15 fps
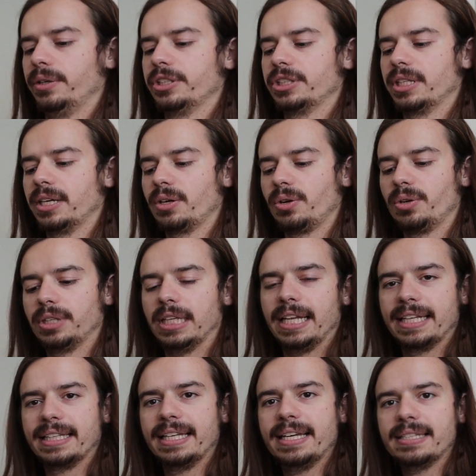I just need to hold it
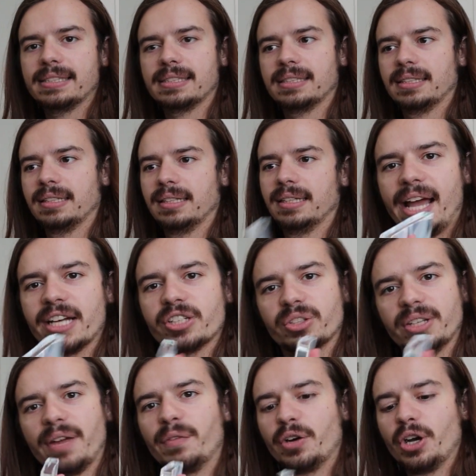like this, and
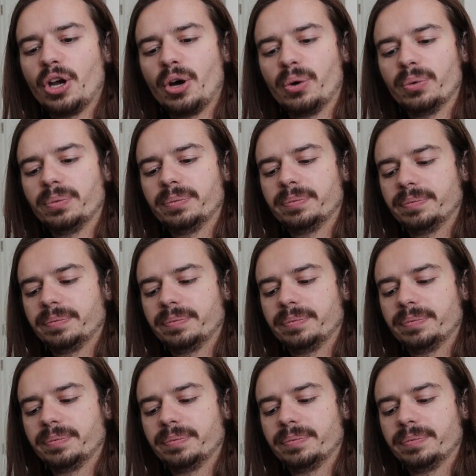she'll never know.